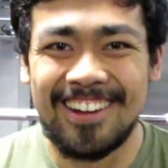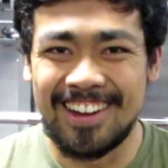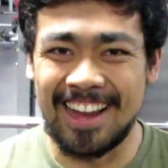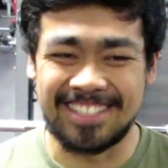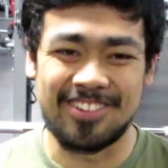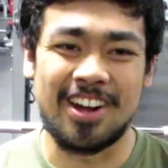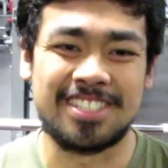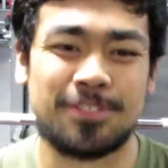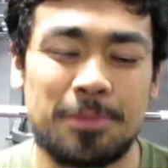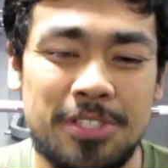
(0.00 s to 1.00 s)
I actually watched
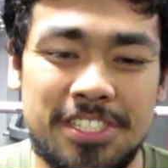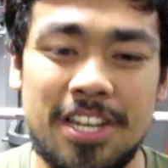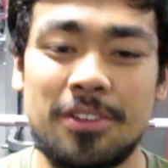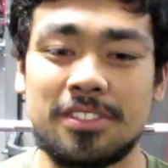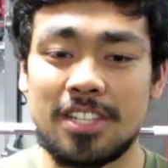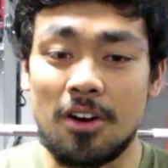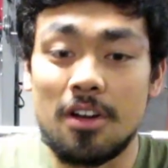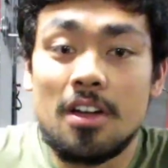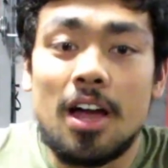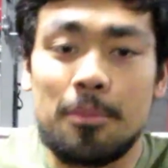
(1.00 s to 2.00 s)
this from Chris Jones. So
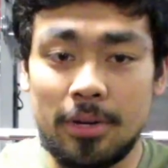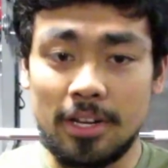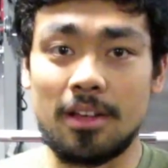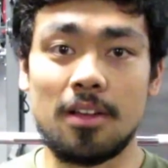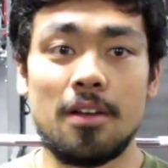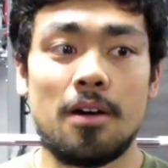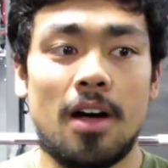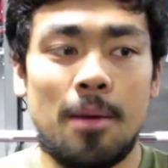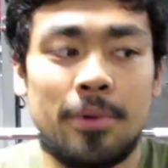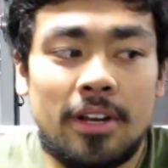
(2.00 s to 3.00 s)
I'm bringing it,
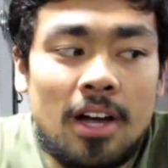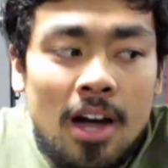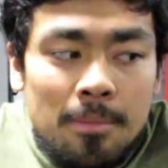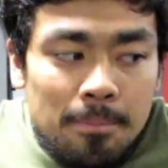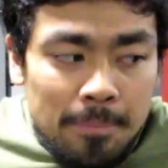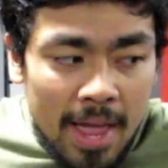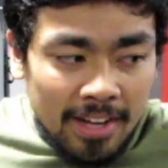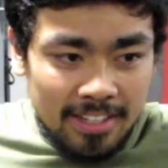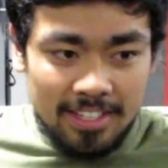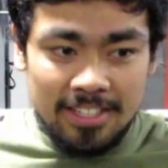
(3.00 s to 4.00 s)
I'm bringing it up,
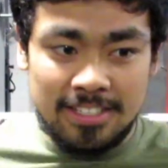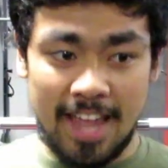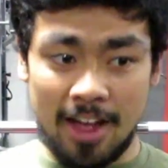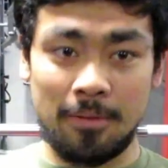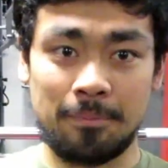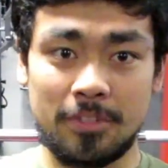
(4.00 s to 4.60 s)
back, and down,